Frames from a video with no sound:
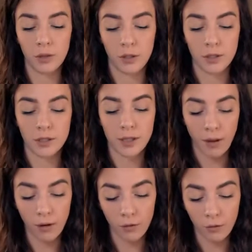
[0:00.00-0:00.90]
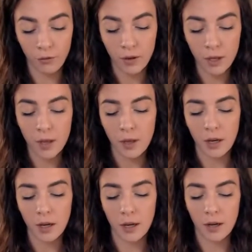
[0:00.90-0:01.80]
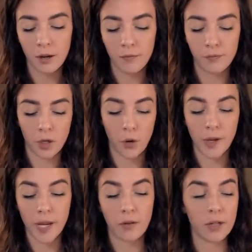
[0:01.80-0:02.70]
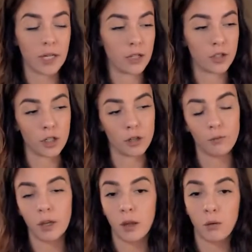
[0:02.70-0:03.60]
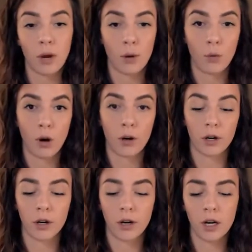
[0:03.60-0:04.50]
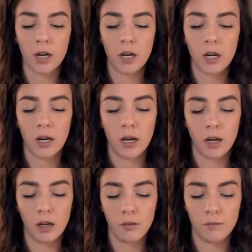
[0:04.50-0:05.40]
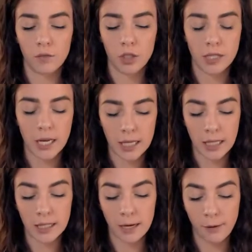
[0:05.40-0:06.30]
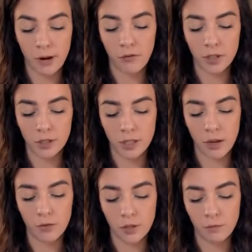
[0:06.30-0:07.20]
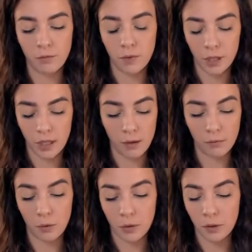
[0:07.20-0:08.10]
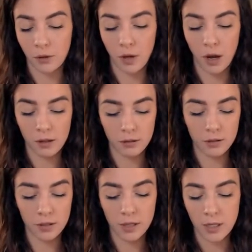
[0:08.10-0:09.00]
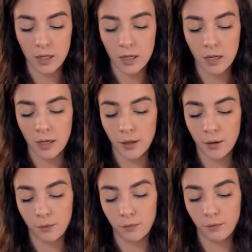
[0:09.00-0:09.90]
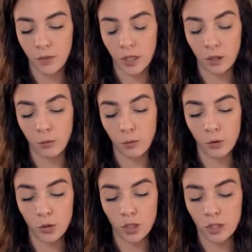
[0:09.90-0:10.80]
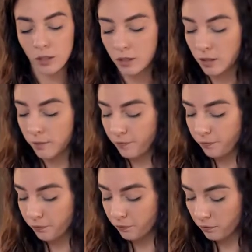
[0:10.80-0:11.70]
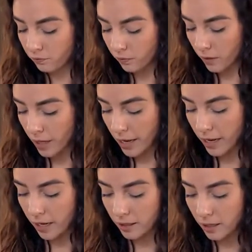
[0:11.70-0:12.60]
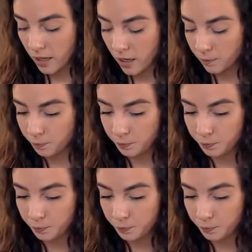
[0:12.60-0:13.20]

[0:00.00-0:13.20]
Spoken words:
yourself, going out in nature, being by water, just taking that time out for yourself to, again, be with your thoughts and your emotions. And